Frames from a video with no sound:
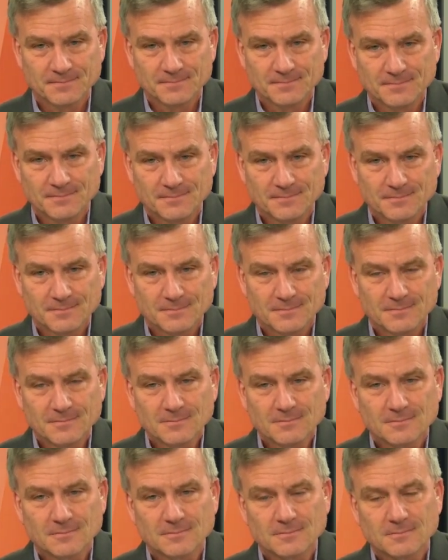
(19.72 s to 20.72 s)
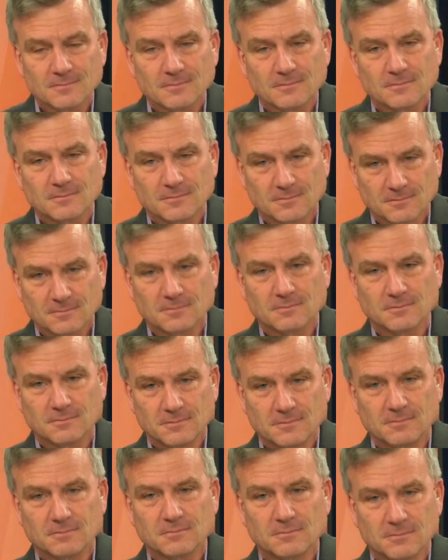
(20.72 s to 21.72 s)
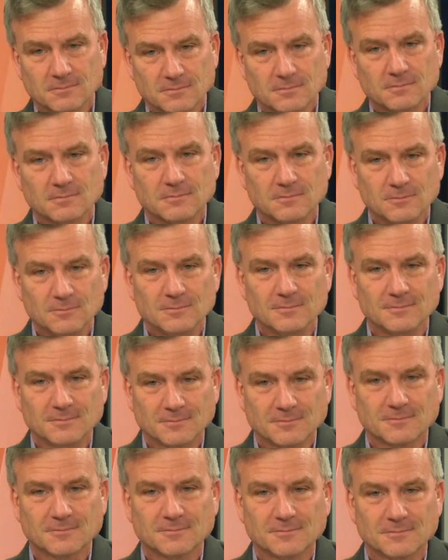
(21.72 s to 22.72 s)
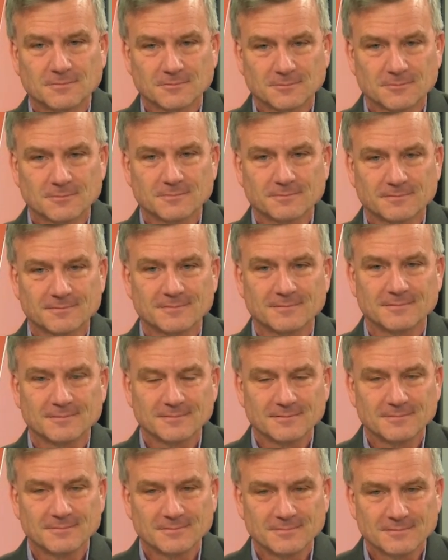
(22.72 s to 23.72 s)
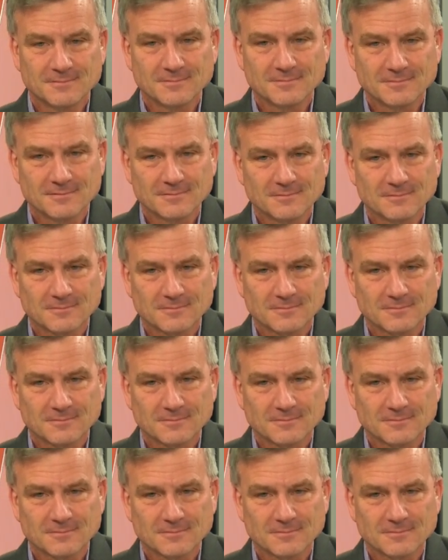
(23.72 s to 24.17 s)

This person isn't speaking.